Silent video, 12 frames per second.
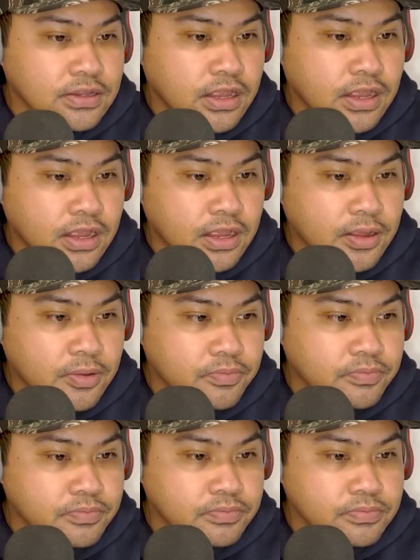
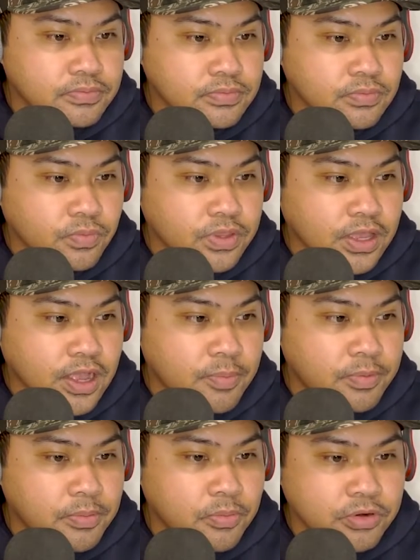with a
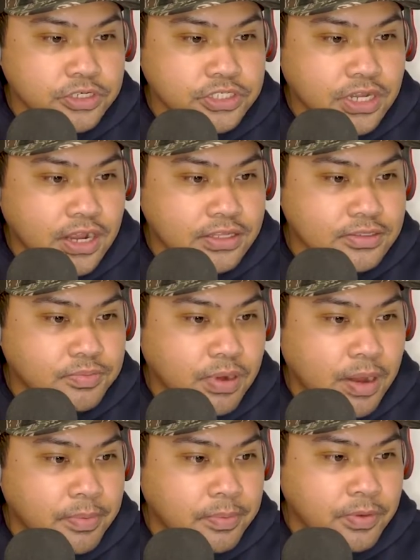couple more shots,
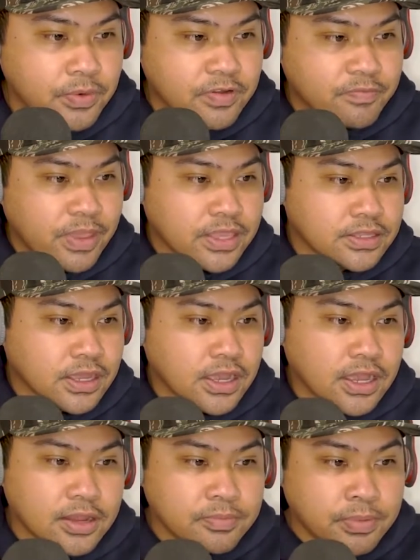probably would have made the
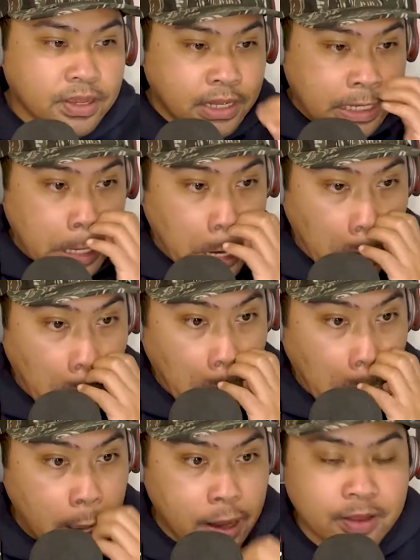cut, but
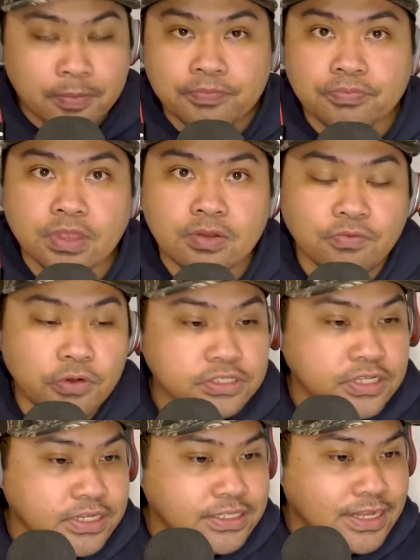
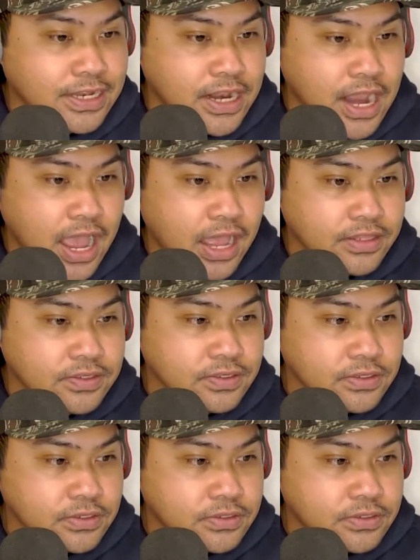unfortunately did not.